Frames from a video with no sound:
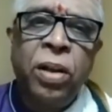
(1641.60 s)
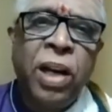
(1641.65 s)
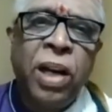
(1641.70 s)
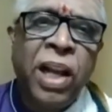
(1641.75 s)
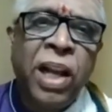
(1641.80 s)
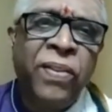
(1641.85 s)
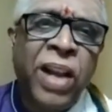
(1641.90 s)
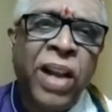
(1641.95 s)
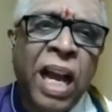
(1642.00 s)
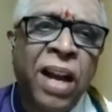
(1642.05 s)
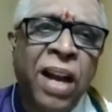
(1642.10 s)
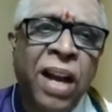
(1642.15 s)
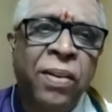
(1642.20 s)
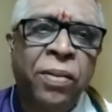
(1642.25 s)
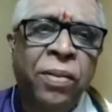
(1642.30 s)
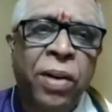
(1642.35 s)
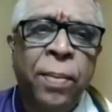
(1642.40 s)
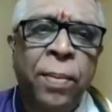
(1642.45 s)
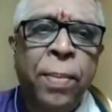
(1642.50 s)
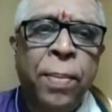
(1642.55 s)
Like we
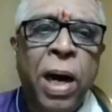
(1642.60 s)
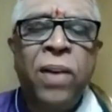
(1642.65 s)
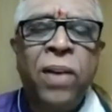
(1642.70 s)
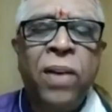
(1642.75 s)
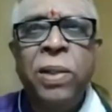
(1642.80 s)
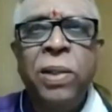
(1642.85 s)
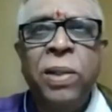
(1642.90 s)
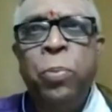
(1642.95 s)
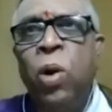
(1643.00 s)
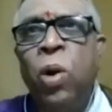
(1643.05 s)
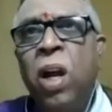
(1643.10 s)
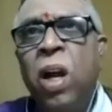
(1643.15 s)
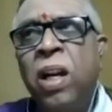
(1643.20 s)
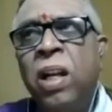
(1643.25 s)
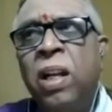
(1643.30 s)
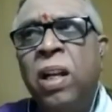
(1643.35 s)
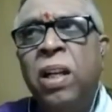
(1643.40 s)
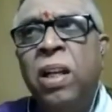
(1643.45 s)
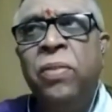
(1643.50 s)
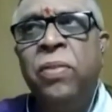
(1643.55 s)
have a Bhagavata
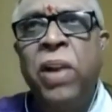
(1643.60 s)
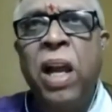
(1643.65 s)
Purana,